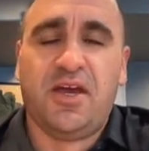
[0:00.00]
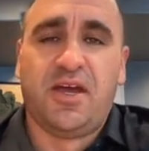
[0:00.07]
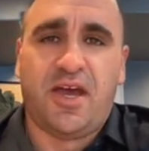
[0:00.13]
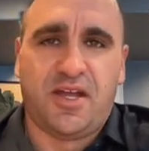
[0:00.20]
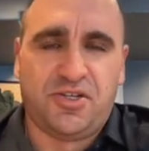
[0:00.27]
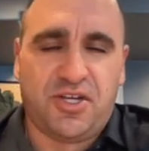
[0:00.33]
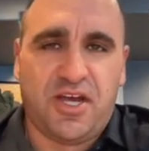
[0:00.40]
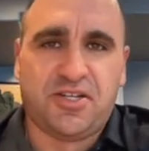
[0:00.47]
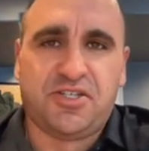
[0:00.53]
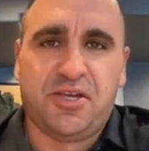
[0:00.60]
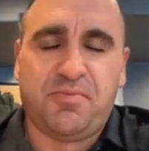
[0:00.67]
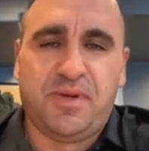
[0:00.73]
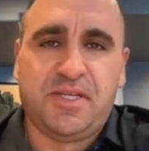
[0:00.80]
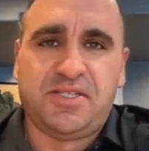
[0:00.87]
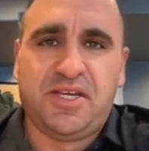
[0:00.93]
and
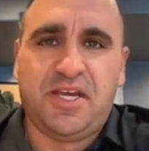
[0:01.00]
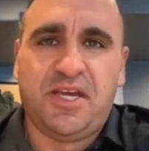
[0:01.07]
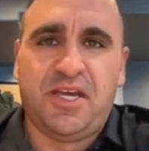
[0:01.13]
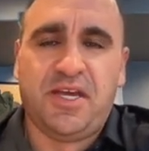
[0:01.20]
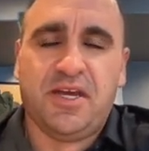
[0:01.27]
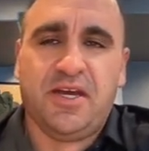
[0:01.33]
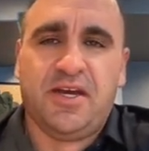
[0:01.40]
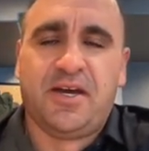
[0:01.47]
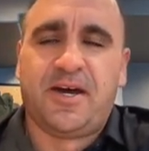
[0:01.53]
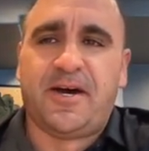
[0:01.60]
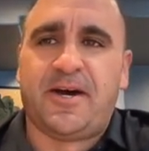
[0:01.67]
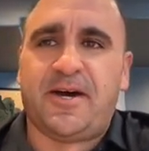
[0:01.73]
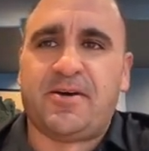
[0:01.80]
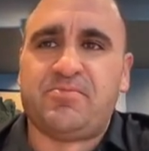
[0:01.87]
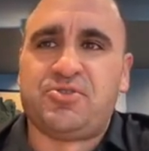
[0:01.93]
ChatGPT
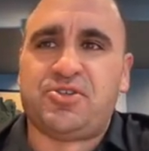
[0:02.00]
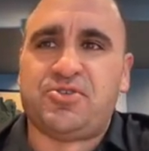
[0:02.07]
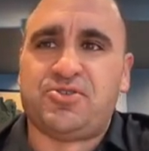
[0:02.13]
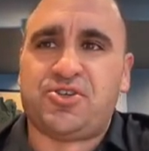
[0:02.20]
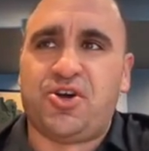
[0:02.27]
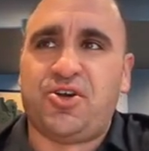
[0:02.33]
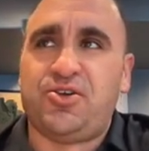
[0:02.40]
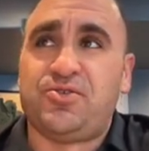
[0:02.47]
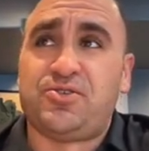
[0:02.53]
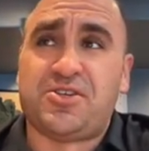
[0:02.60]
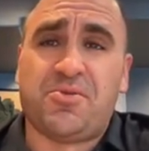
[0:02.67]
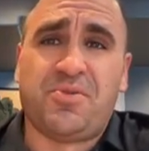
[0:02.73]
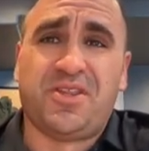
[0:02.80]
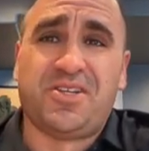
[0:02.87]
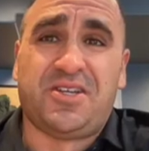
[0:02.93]
to show you
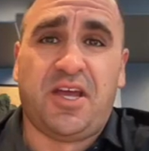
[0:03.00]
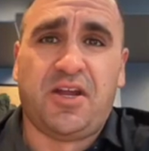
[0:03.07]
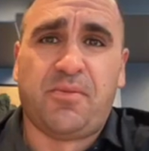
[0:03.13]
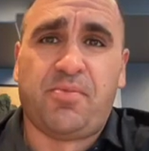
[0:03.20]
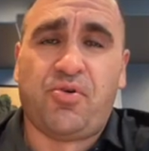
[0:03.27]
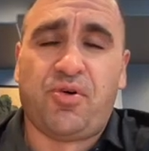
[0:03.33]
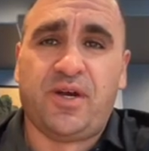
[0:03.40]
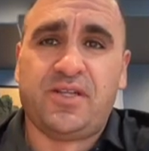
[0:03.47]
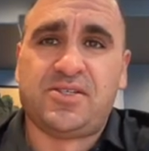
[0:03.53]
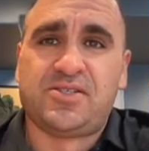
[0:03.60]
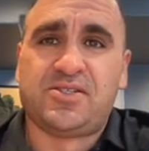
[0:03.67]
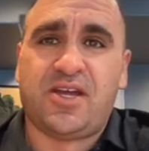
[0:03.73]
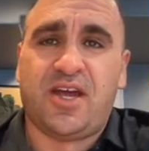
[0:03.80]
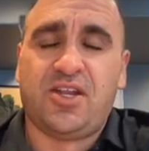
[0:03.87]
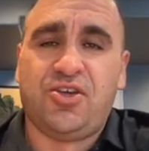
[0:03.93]
some of the data points
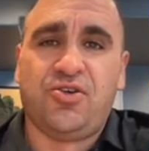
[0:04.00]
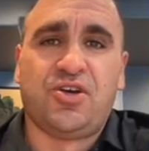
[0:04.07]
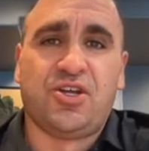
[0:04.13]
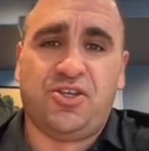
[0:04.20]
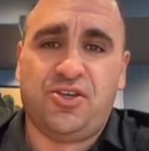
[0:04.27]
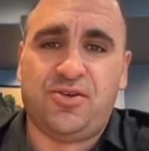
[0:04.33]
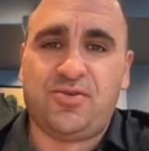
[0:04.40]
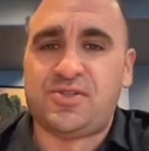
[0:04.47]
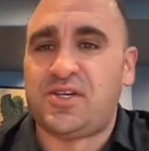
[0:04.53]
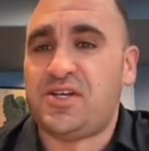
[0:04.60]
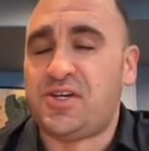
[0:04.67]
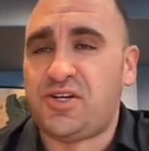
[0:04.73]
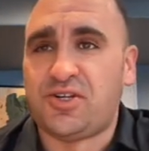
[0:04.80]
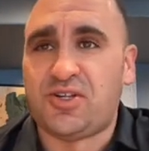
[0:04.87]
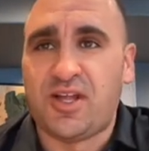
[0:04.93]
that you can use
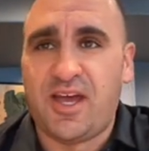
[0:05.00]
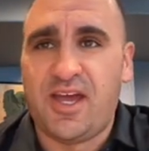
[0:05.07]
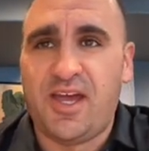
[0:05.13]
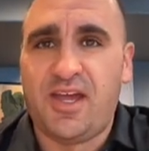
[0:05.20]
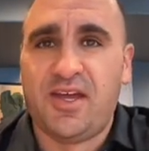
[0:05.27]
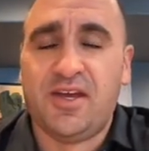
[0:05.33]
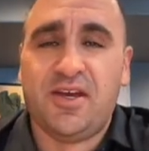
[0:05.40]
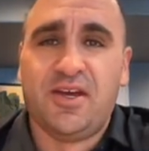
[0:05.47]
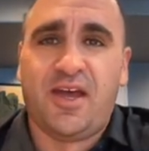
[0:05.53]
in Clay